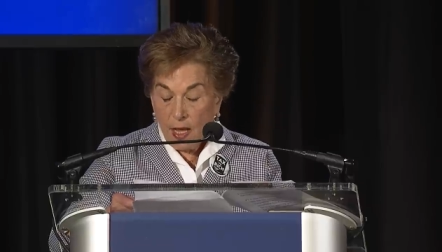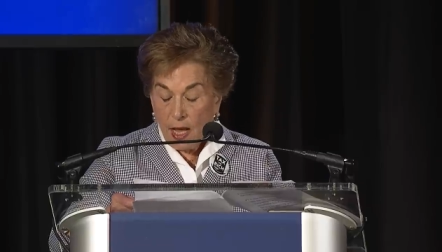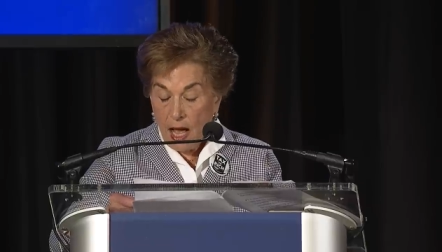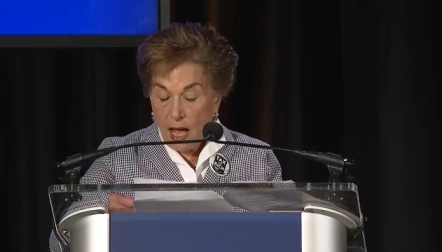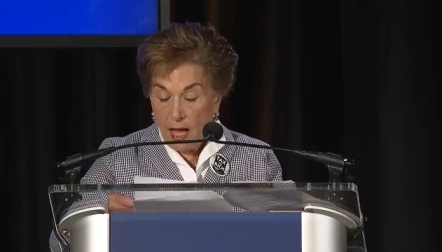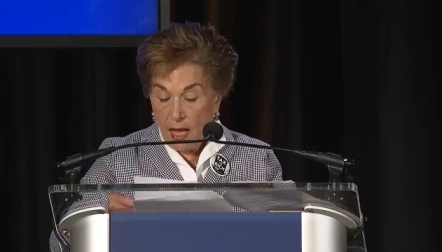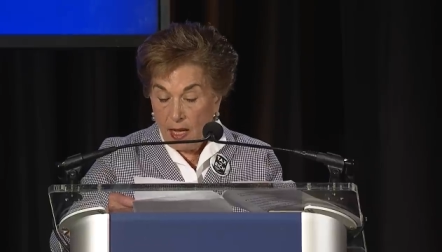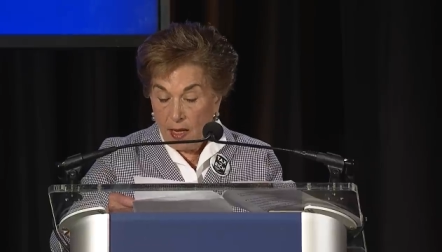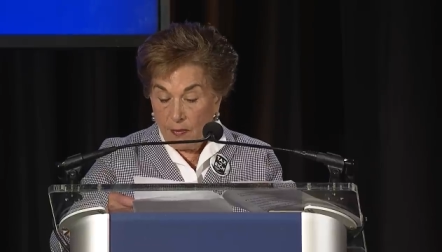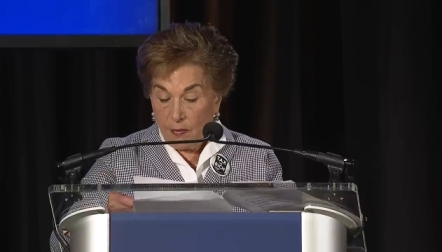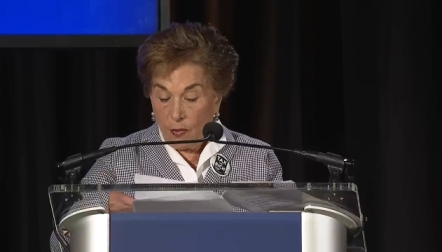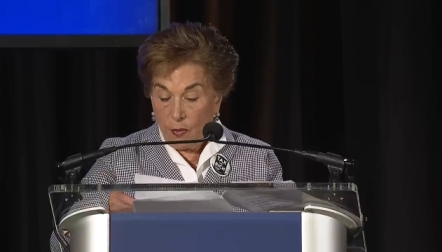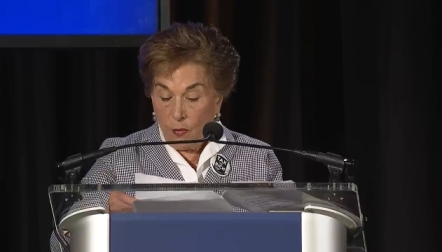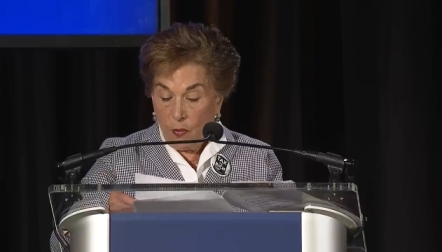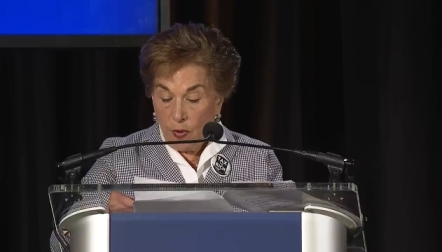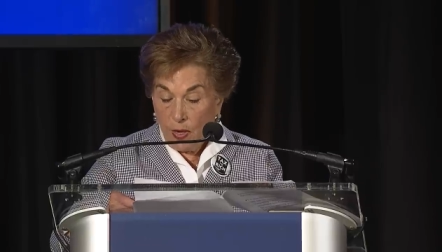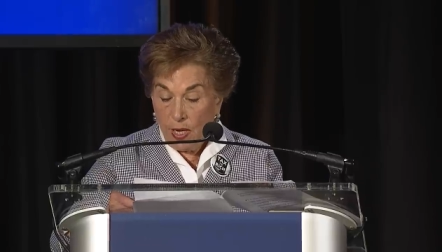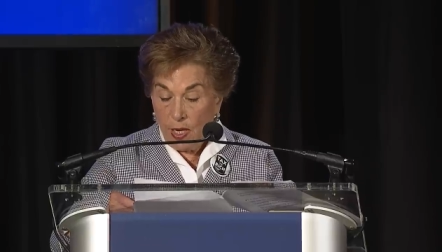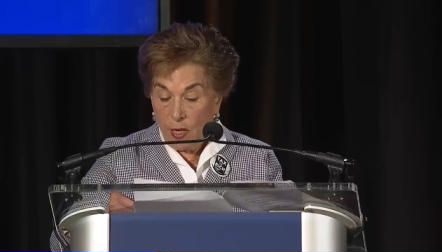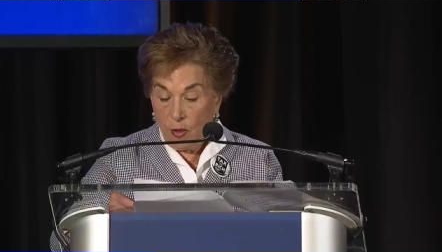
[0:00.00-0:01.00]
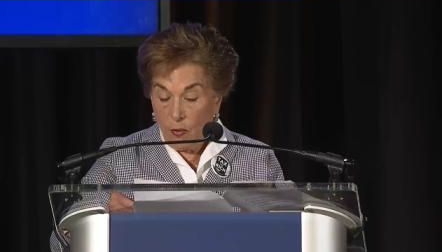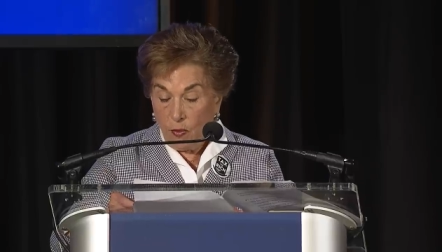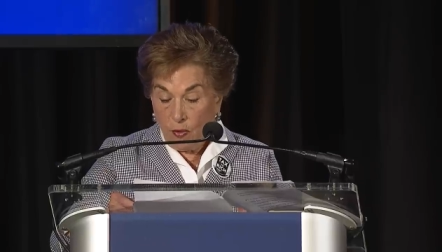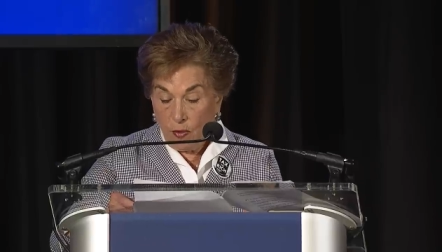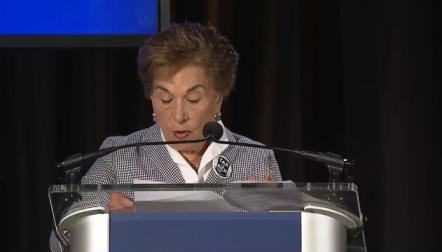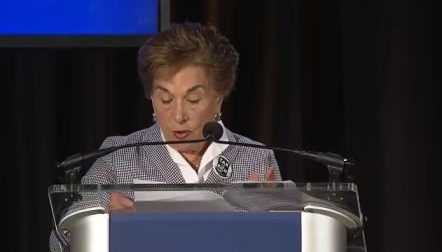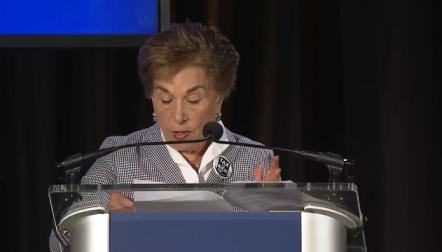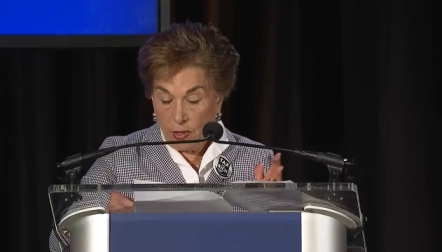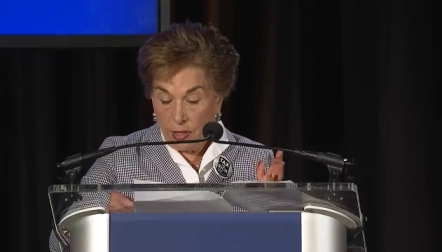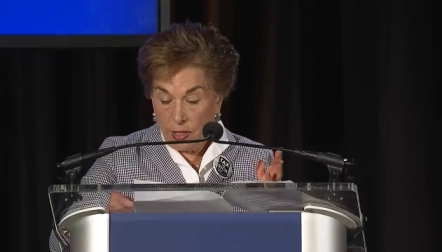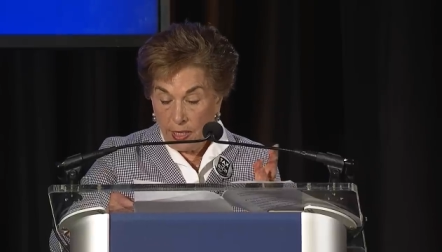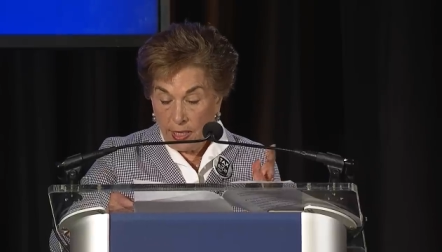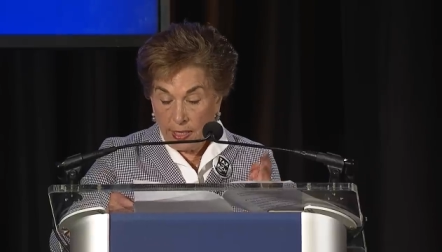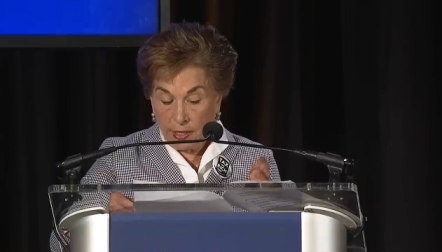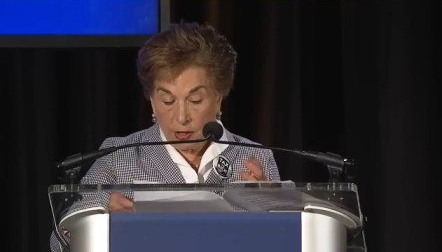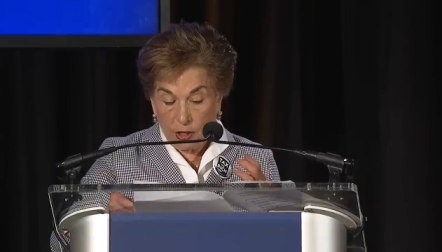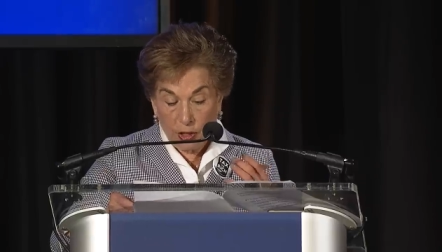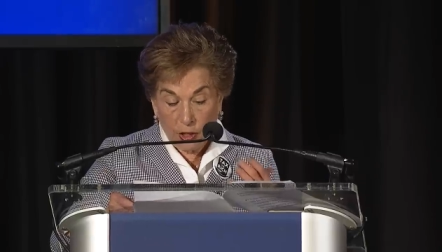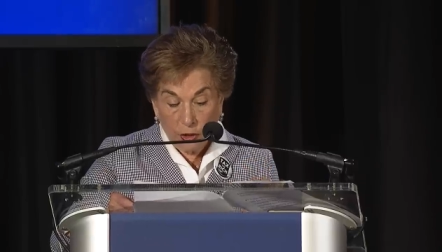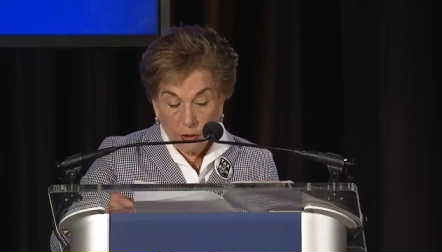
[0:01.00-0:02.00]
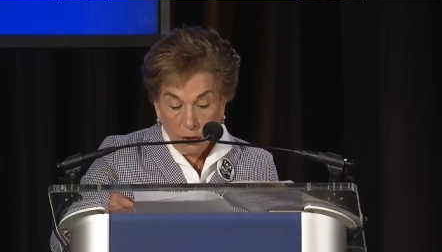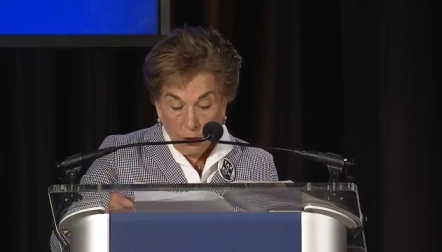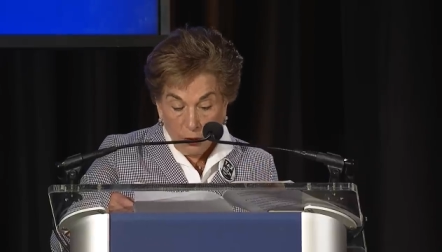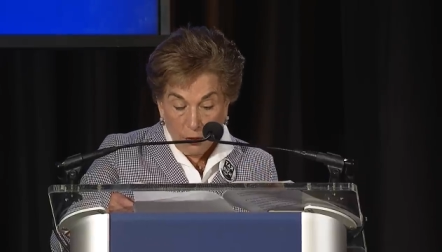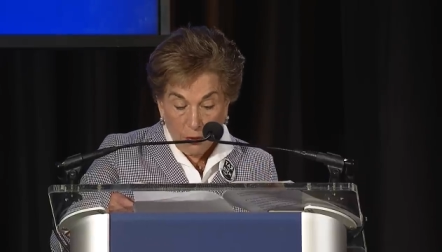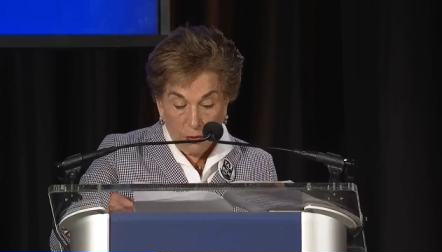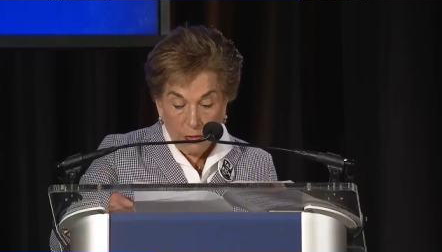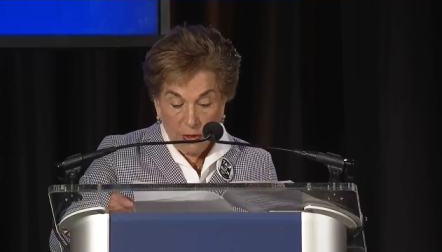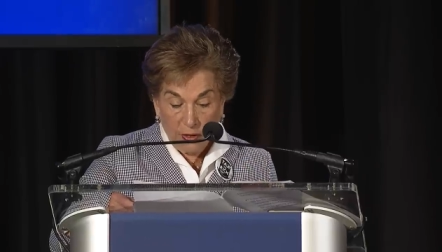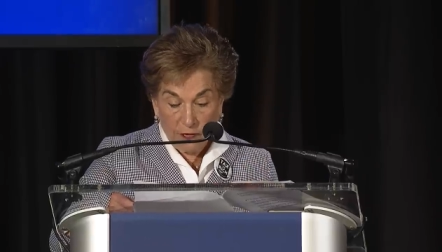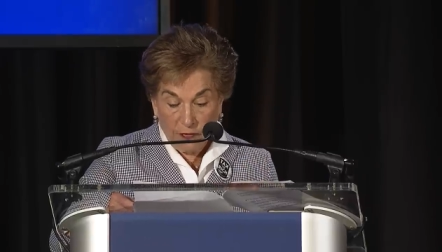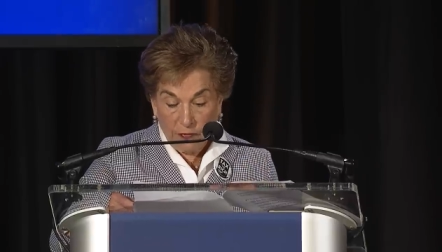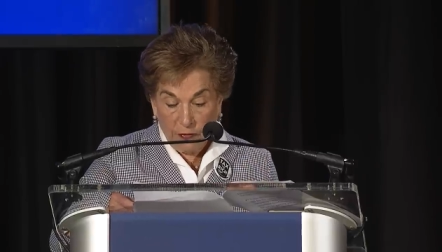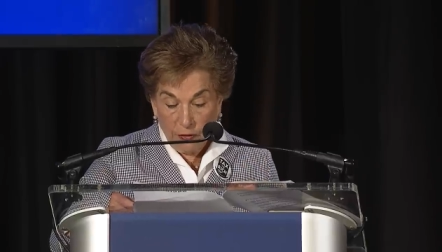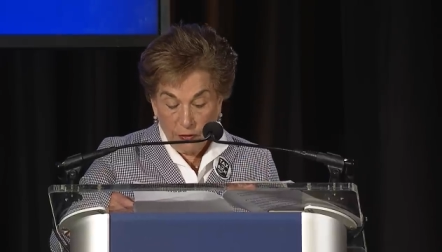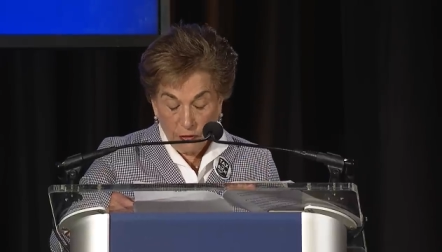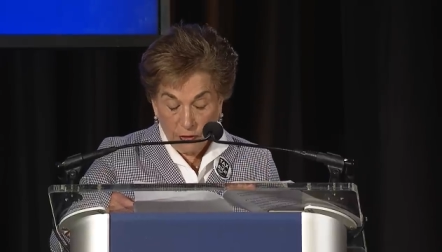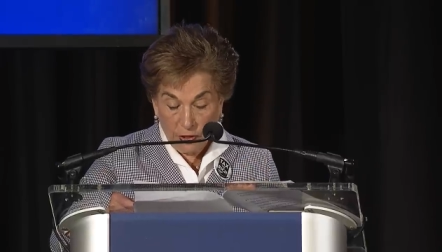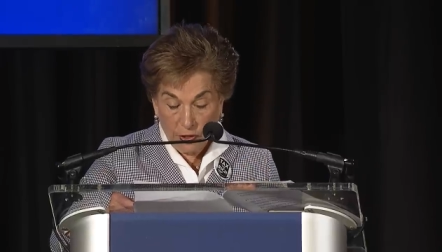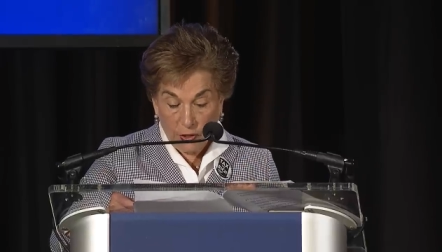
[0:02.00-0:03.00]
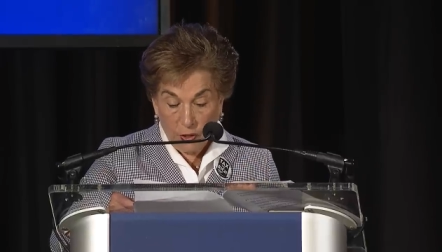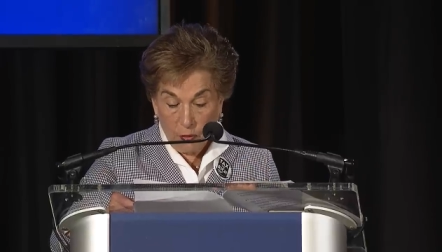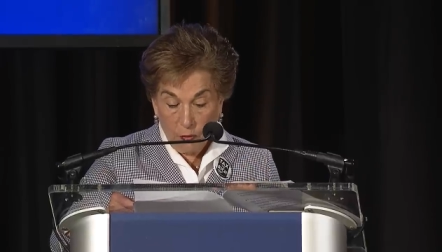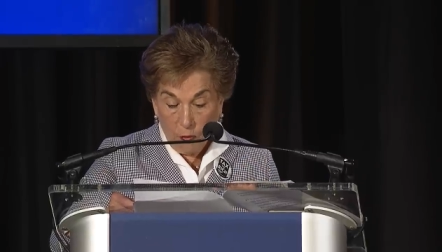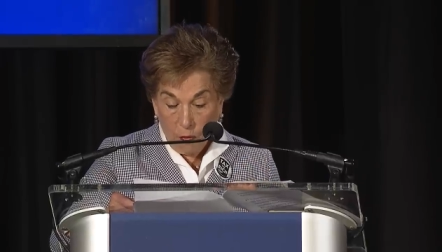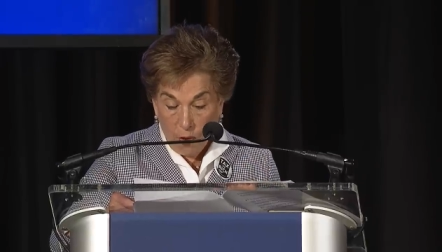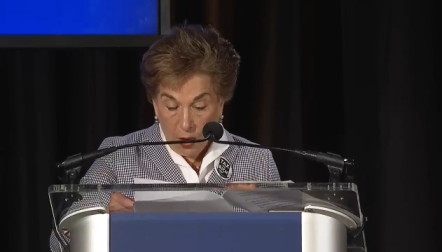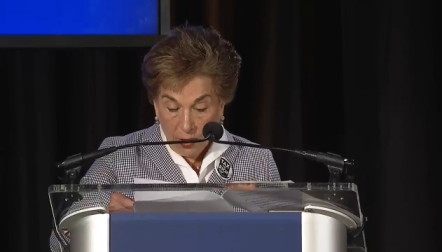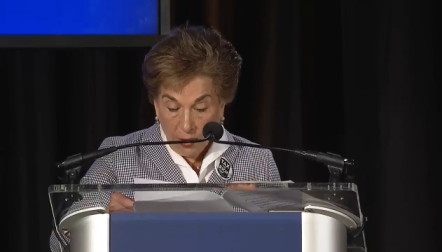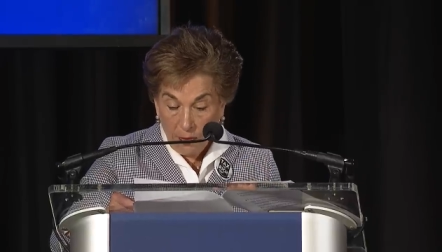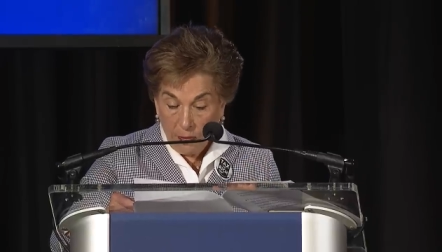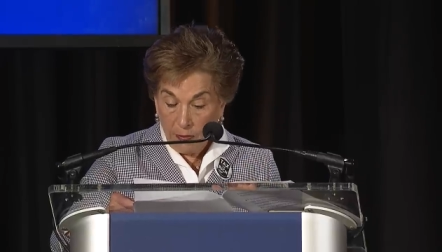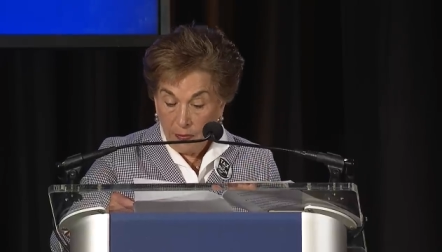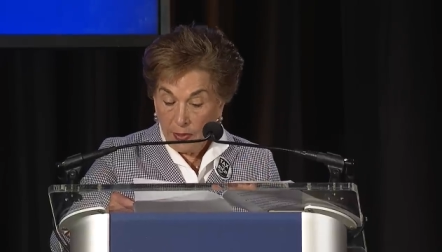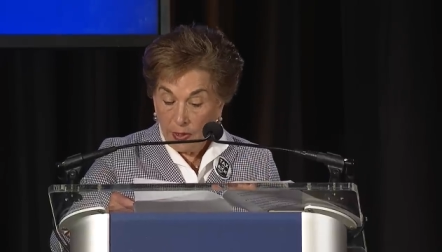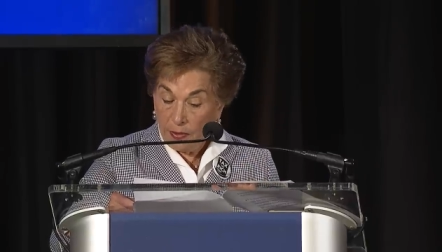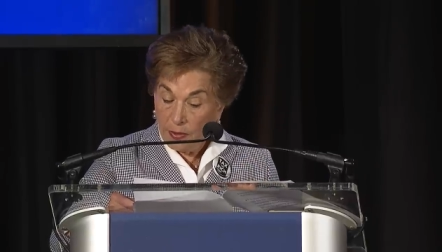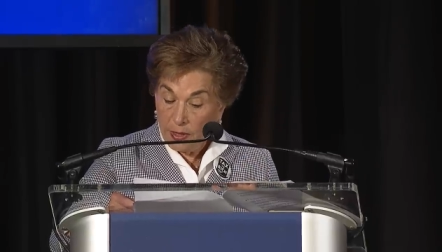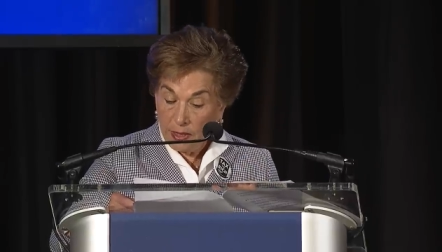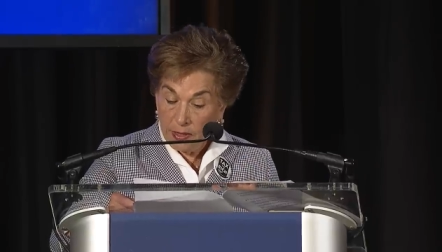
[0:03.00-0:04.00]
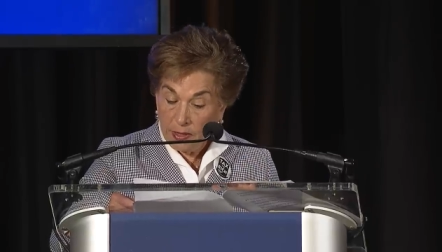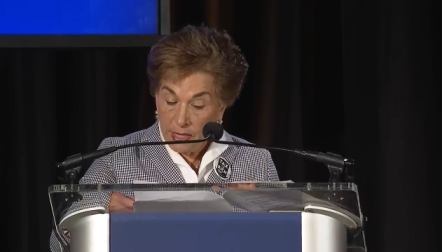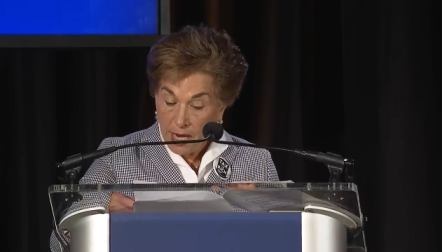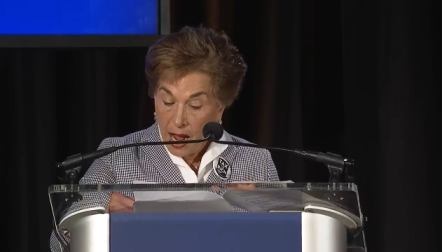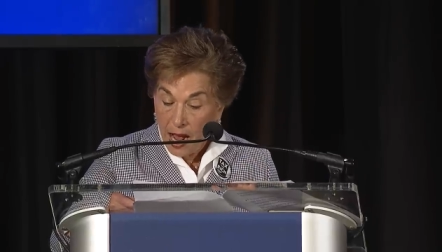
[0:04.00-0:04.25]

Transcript: Um, we would exclude the first $1 million